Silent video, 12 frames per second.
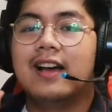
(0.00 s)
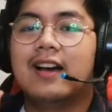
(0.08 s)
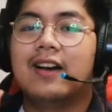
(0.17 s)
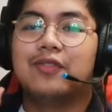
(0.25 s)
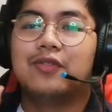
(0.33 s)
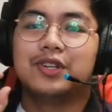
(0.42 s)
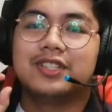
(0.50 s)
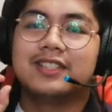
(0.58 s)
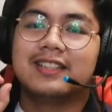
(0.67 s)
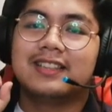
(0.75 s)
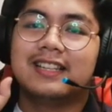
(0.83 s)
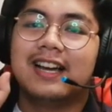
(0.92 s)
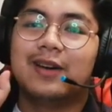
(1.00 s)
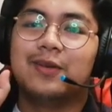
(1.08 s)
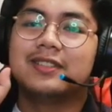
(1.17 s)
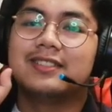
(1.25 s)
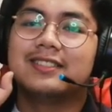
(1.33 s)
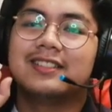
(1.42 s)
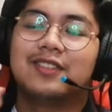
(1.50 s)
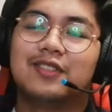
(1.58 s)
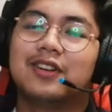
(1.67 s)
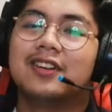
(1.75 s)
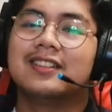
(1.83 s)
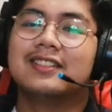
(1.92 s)
fortunately, I was
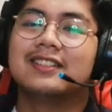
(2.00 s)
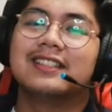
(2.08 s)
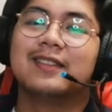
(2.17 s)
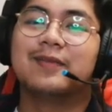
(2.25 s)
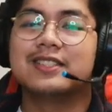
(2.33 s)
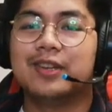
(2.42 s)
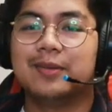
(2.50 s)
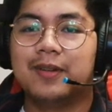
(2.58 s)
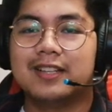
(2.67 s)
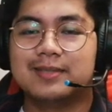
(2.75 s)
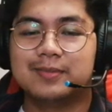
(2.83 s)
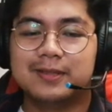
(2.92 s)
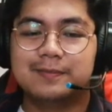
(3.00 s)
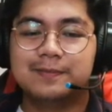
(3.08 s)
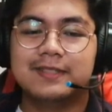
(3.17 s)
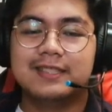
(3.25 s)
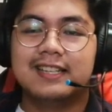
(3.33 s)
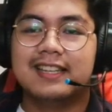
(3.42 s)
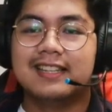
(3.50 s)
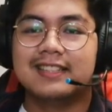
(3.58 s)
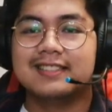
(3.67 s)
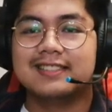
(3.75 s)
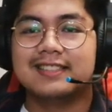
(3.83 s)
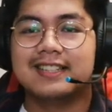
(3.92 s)
wrong in the best way possible in the
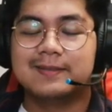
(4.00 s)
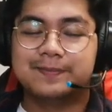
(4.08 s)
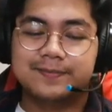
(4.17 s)
sense that